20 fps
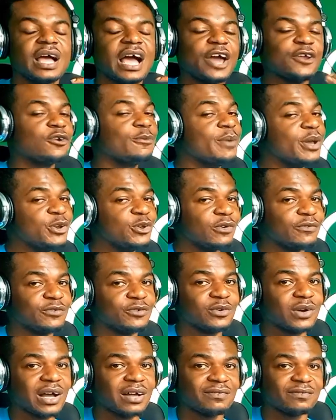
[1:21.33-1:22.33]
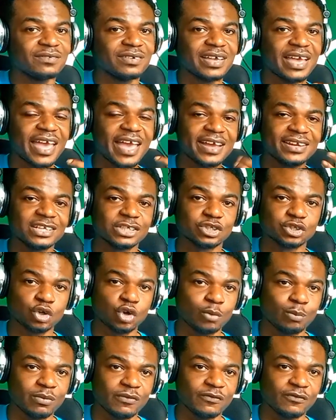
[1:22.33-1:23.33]
I know many of you have heard the
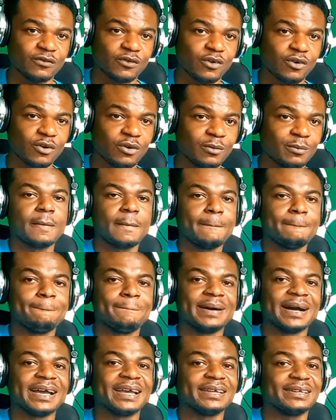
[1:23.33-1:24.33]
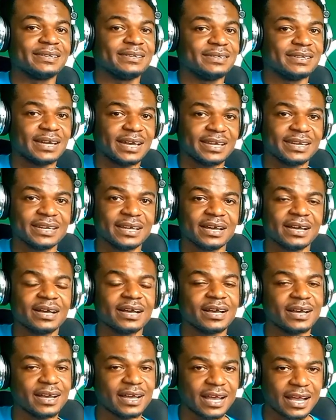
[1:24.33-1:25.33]
song before by Dinah
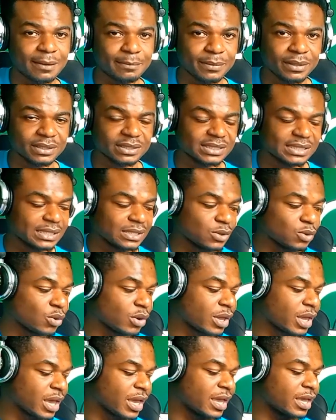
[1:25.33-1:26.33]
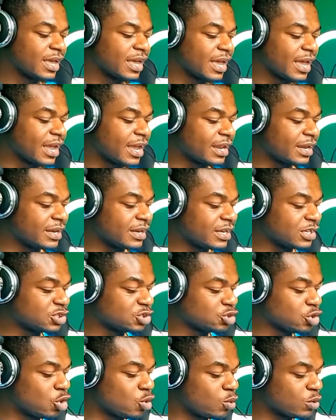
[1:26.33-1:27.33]
Hamilton, okay, and the
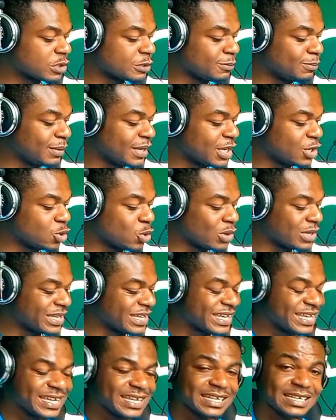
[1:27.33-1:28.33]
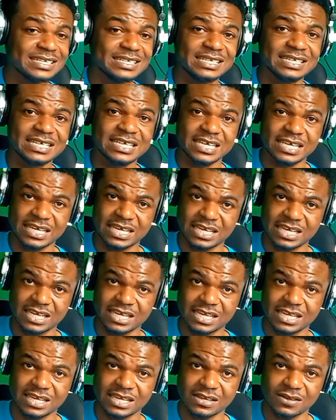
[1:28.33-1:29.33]
song was played on key D,
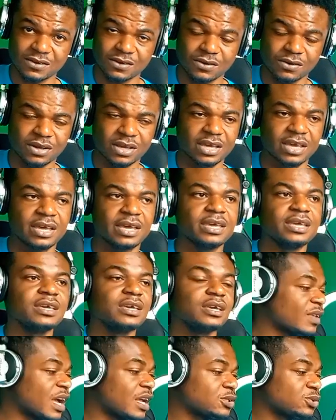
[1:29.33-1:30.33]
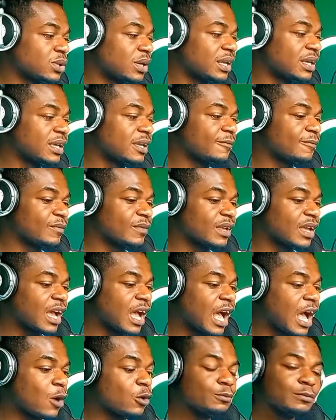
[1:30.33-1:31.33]
okay. Actually,
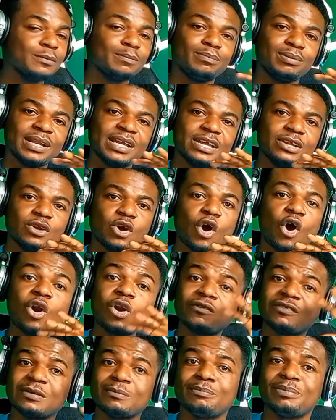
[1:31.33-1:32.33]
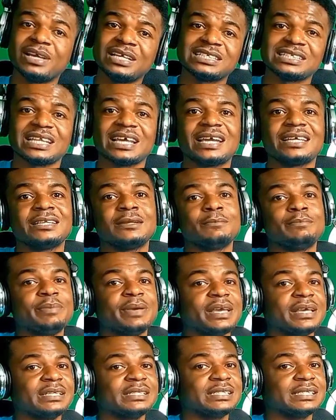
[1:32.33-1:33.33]
I won't be playing all of the bass line, the
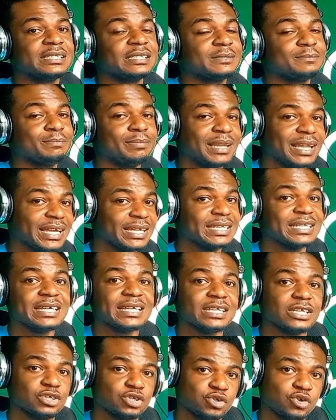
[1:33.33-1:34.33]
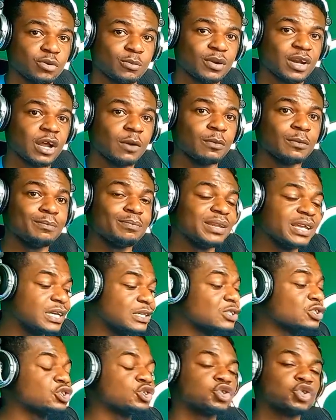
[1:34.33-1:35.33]
basses played in the song, but I'll be
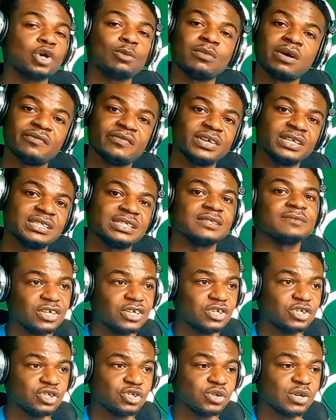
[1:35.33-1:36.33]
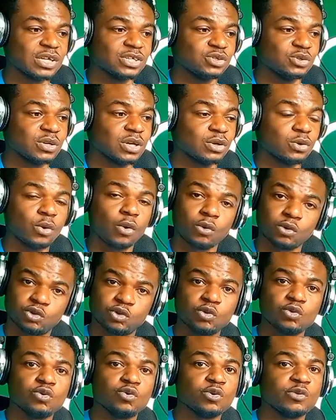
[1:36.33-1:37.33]
playing some of it so that you can
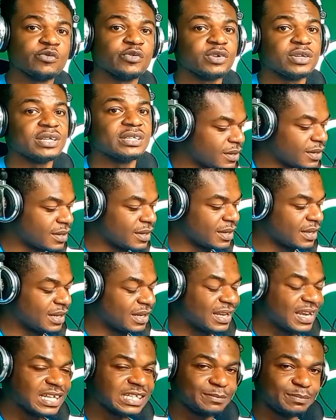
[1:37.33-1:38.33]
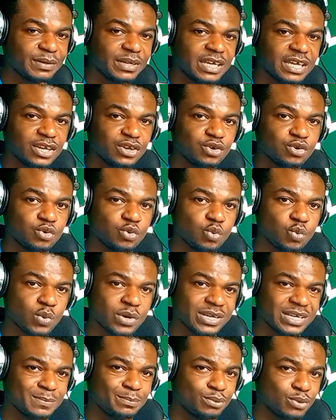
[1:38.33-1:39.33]
also groove with it. Let's begin
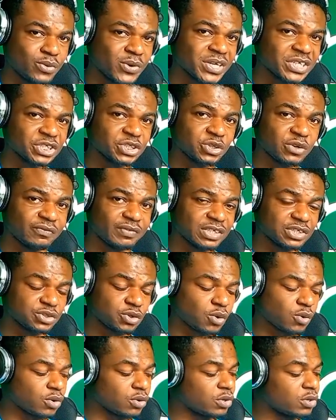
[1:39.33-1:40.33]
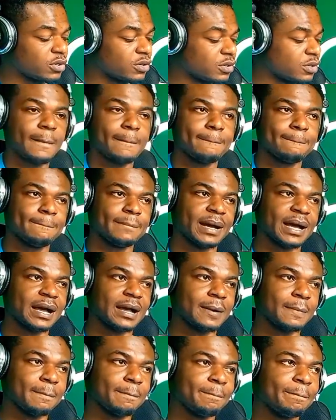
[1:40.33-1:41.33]
with the progression of the song.
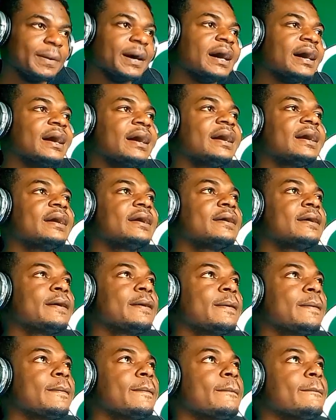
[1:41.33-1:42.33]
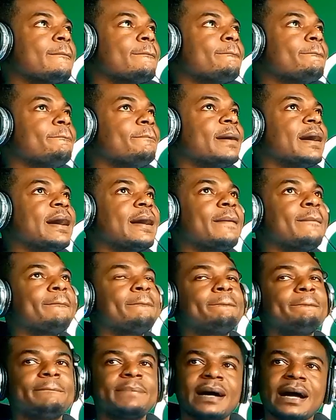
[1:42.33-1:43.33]
Bam, bam,
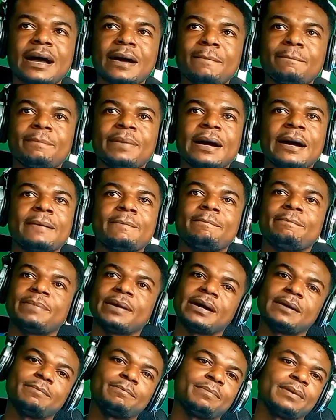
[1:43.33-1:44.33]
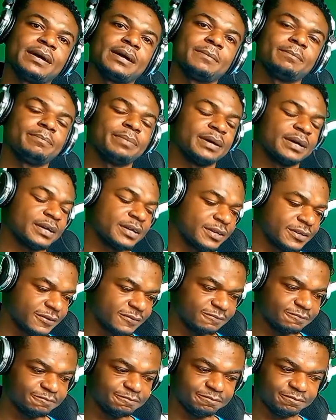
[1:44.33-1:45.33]
bam, bam, bam, bam, bam,
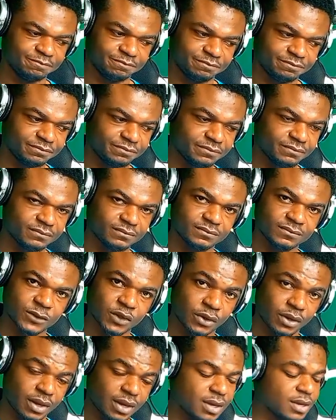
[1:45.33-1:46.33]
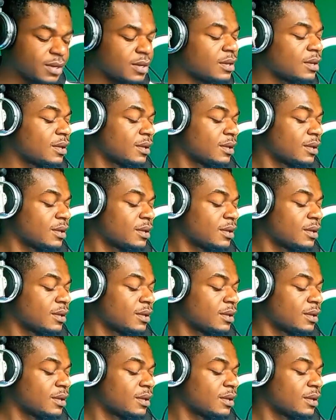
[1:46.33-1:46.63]
bam. Okay,